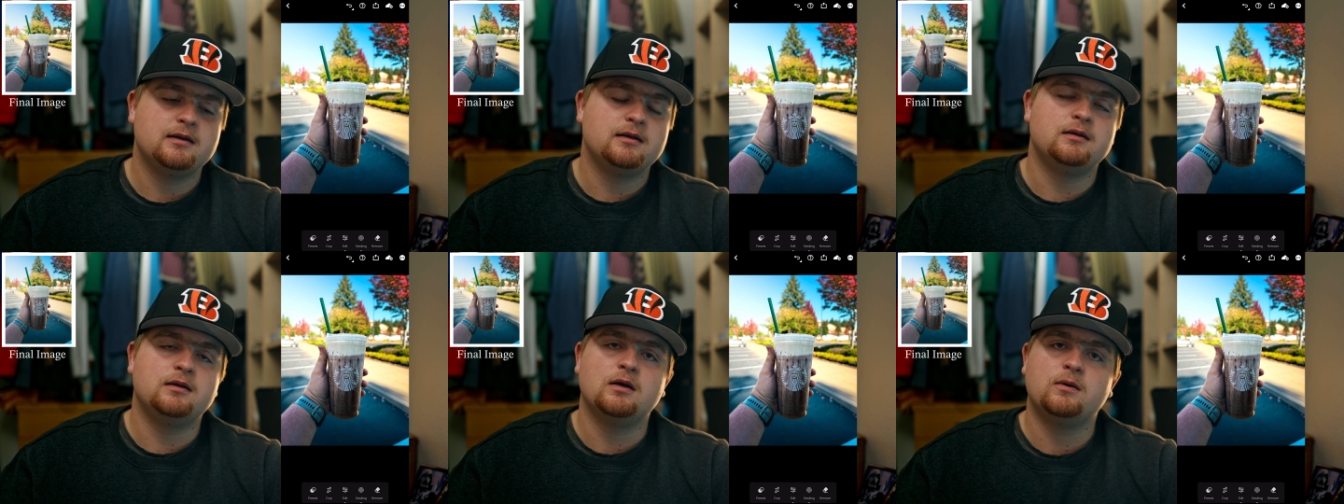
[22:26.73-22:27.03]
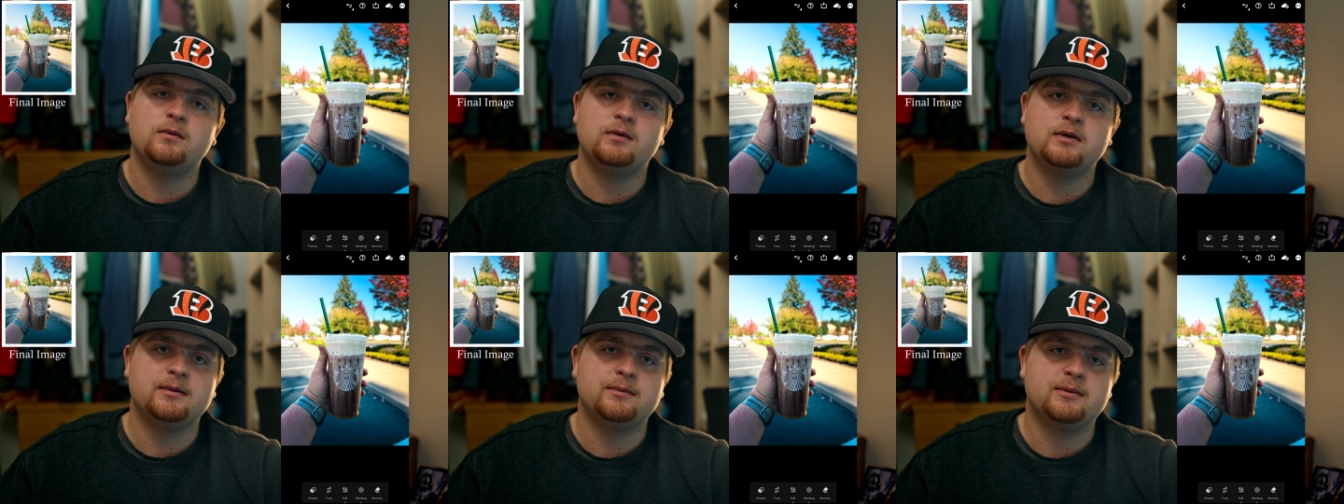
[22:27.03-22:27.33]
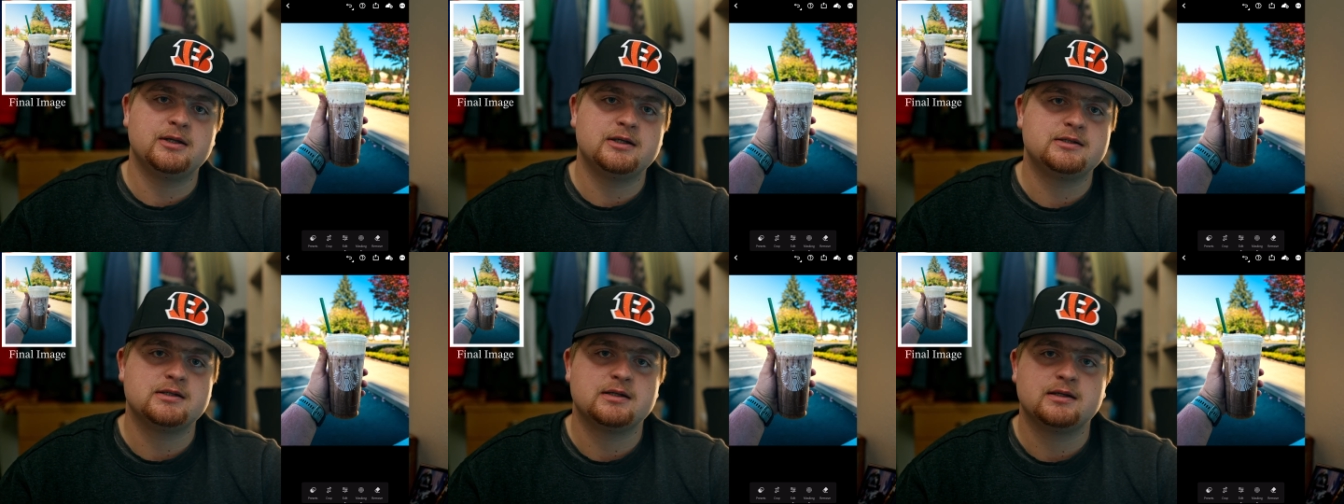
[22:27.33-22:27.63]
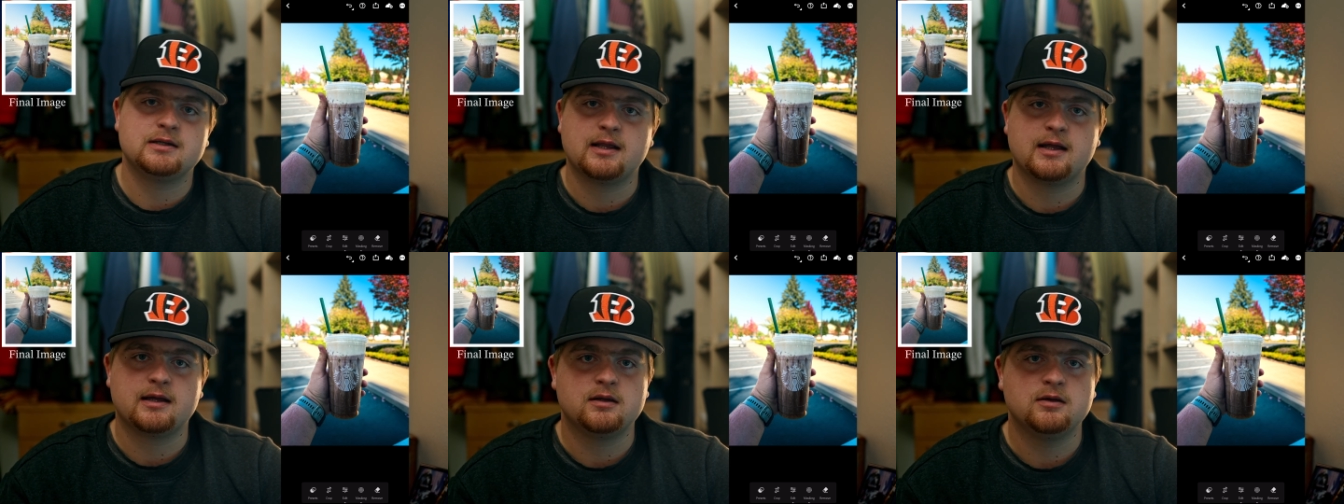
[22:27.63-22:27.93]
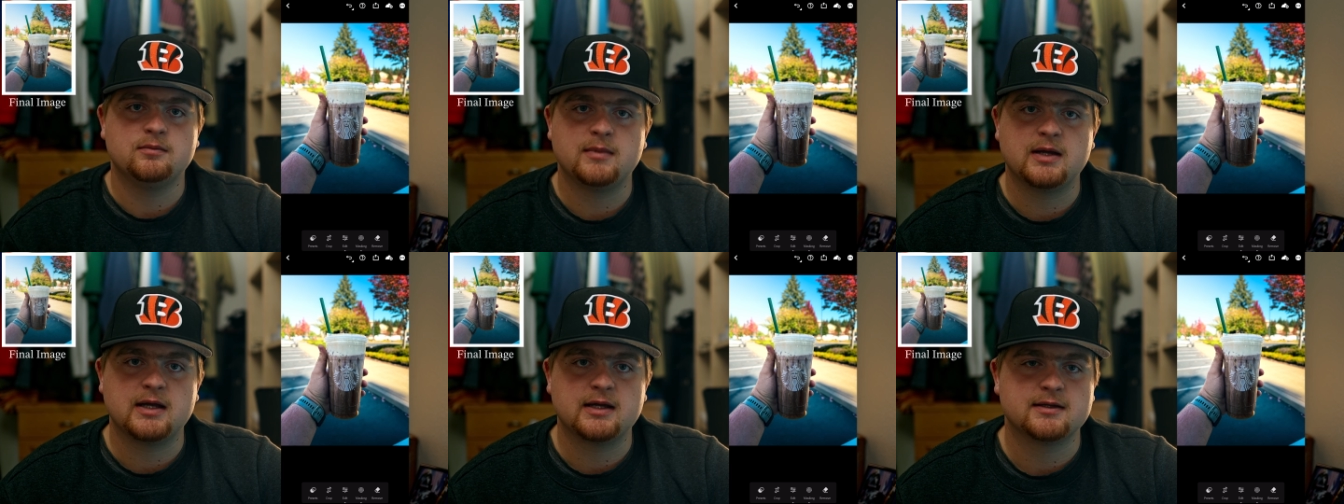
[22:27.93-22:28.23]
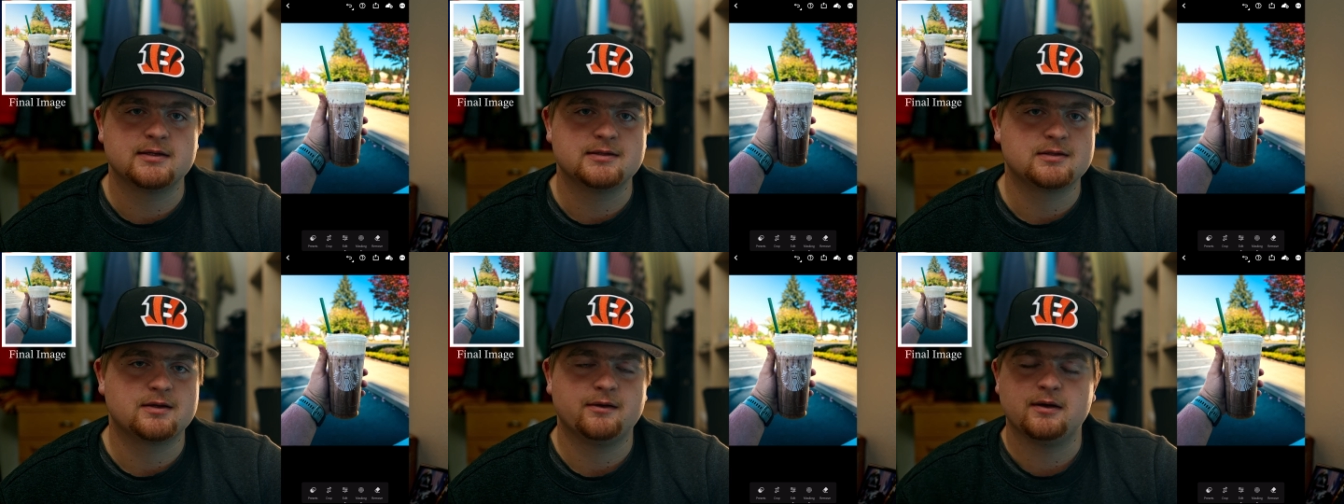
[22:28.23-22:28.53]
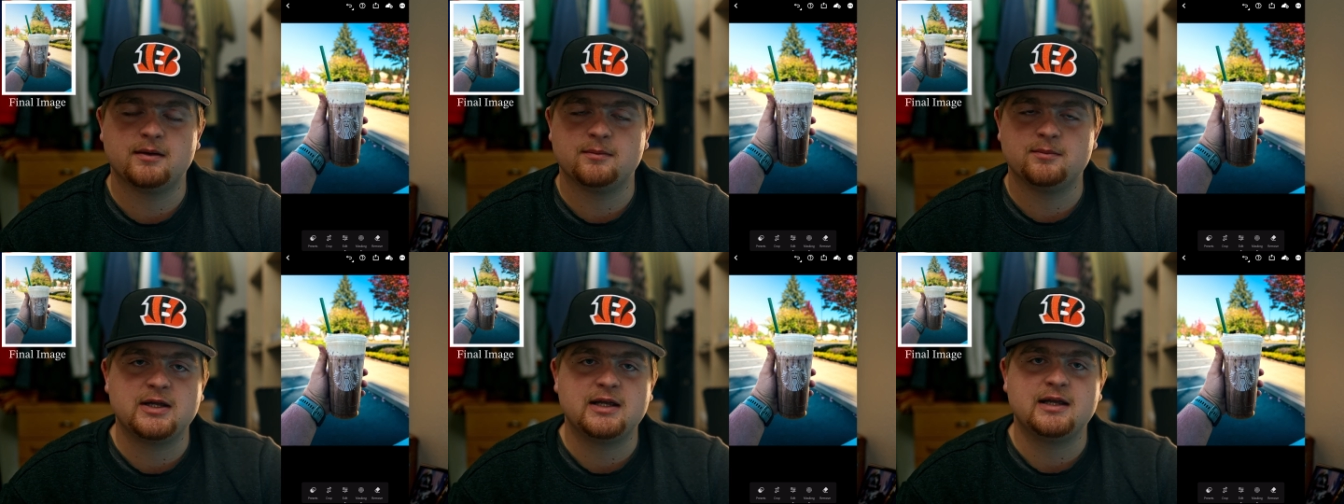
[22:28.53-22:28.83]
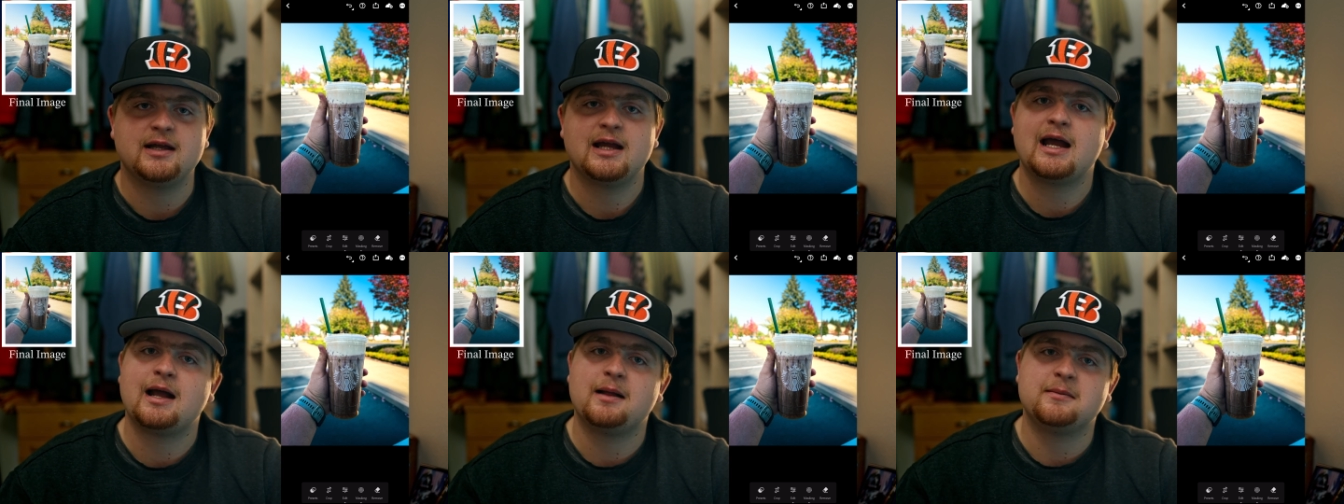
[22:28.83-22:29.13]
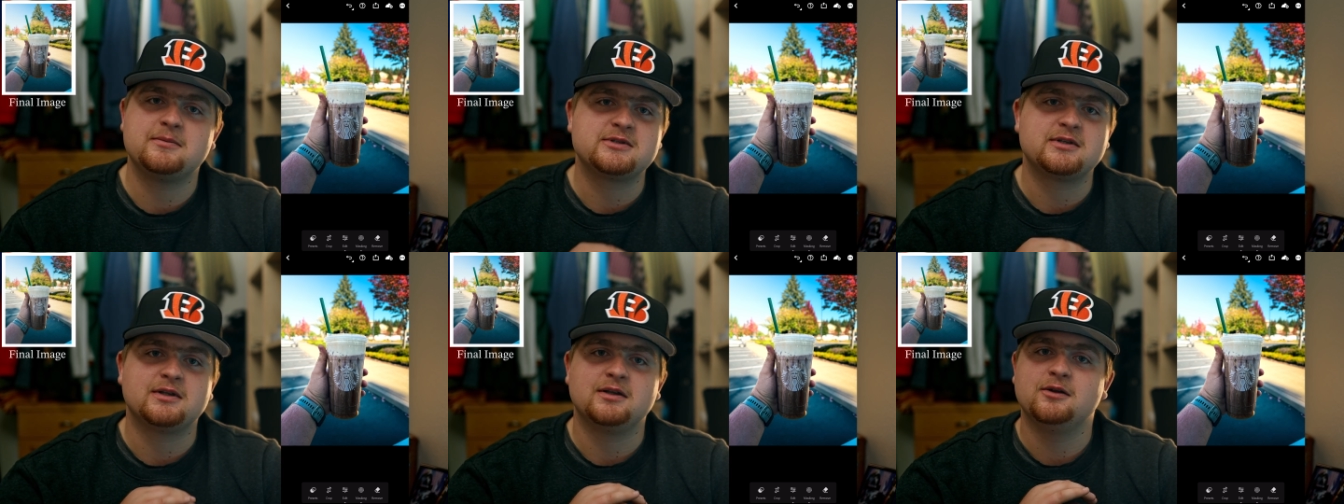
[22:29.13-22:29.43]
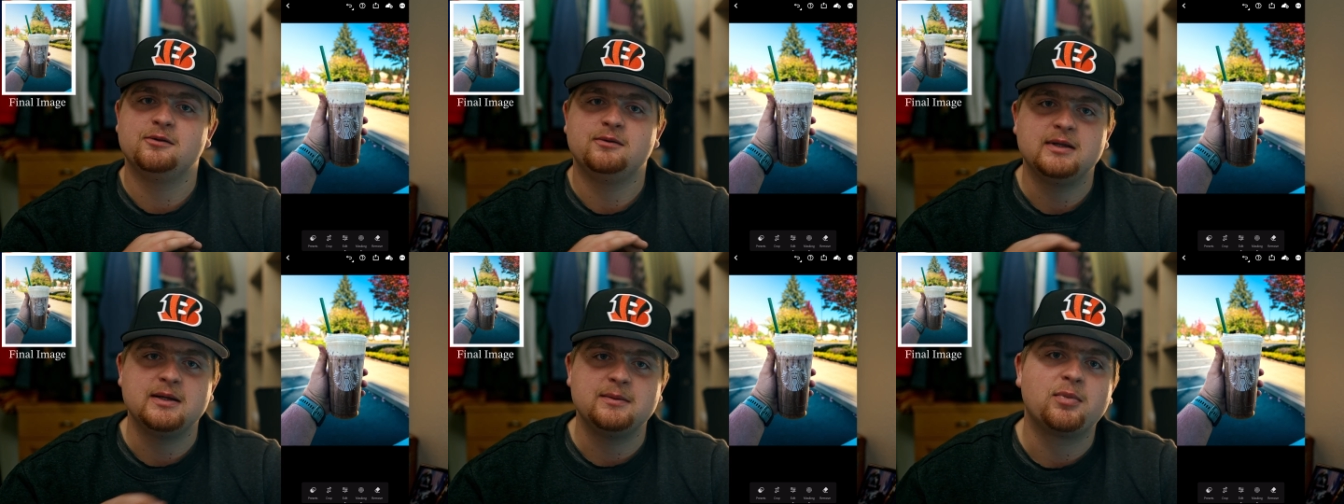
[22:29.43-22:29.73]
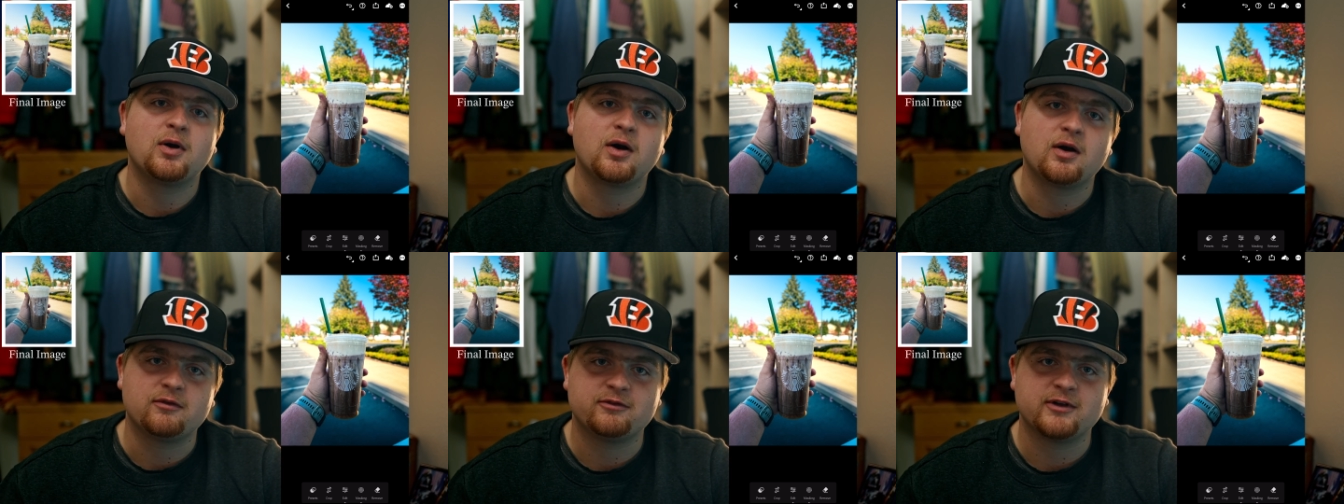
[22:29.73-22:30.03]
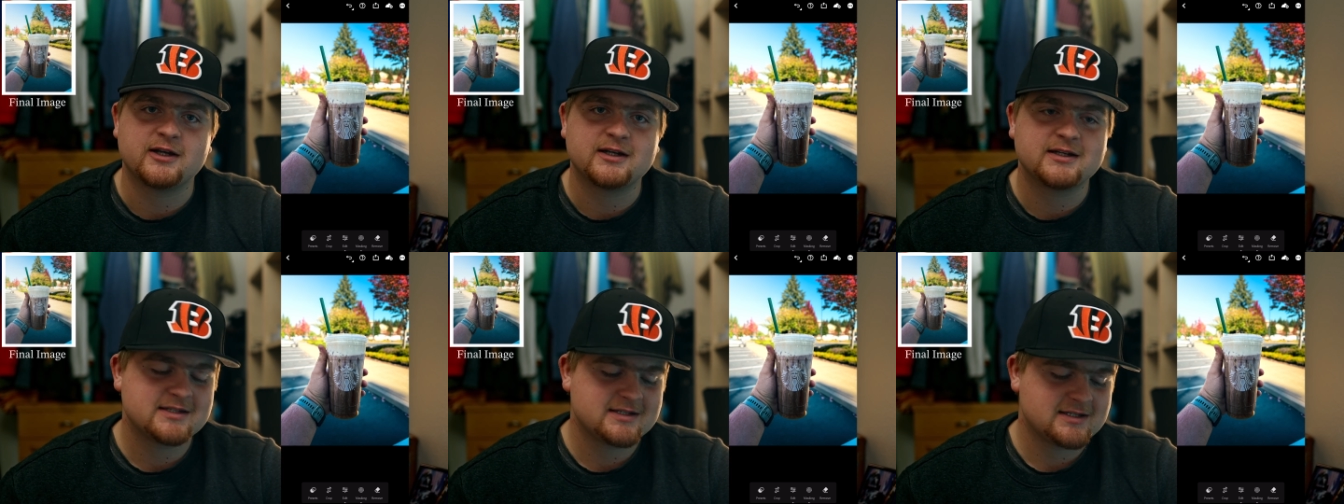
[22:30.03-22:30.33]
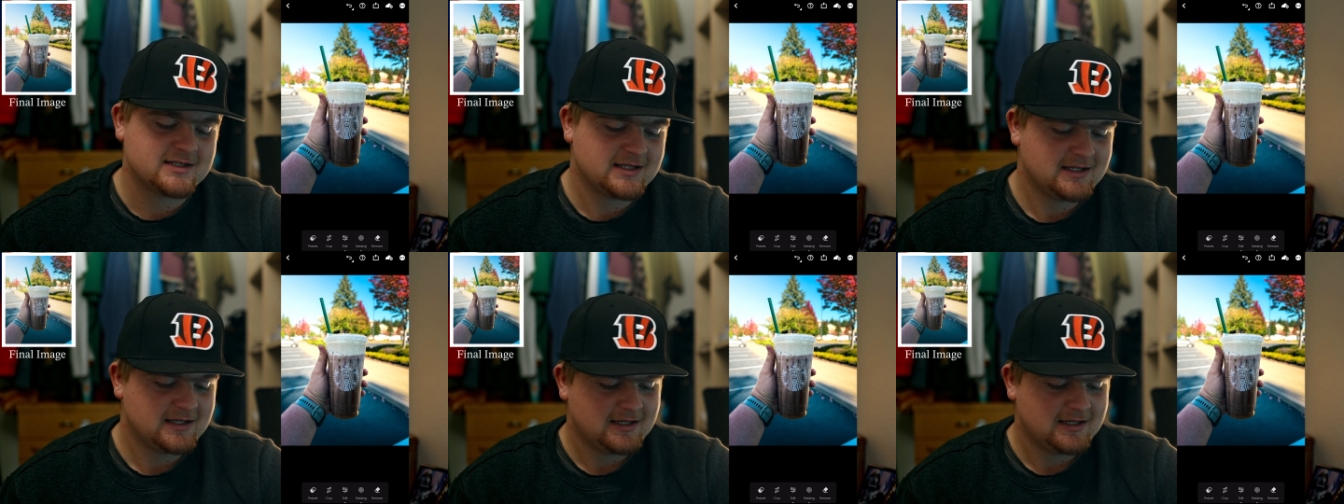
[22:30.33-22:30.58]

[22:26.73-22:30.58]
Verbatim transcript: No image that you make is going to be absolutely perfect.